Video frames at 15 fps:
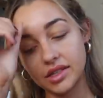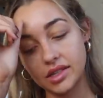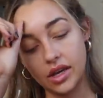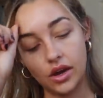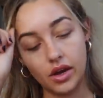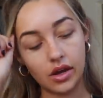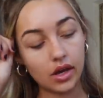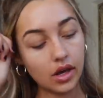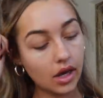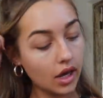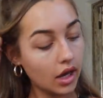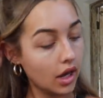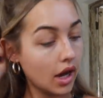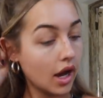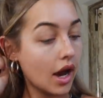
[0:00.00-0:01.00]
So
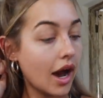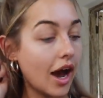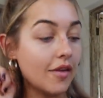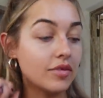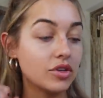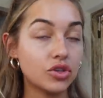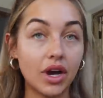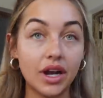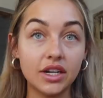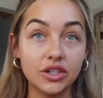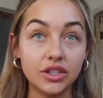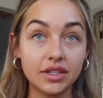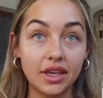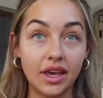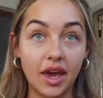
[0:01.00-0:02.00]
I've been trying to
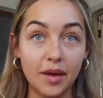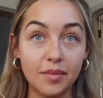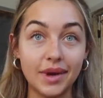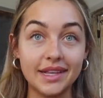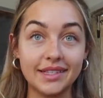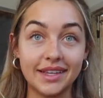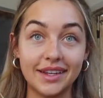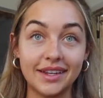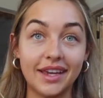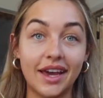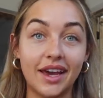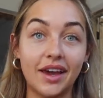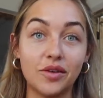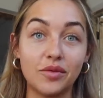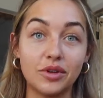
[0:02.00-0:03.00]
just keep my
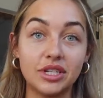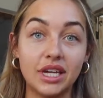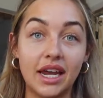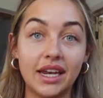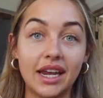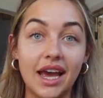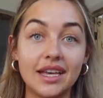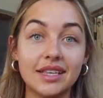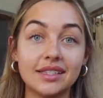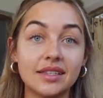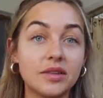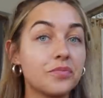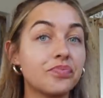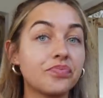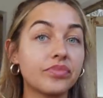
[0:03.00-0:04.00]
skincare routine as
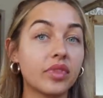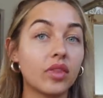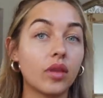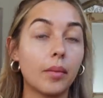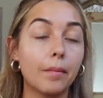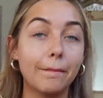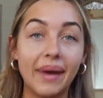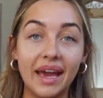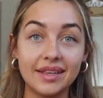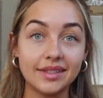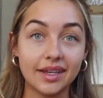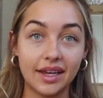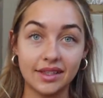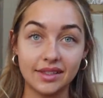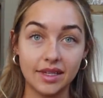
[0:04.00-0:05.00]

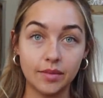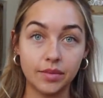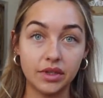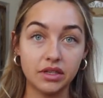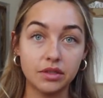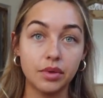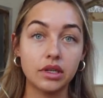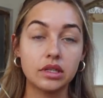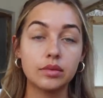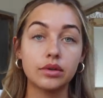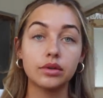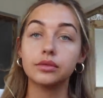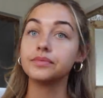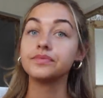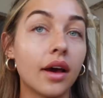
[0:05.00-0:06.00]
basic and simple as
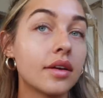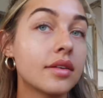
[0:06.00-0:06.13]
possible.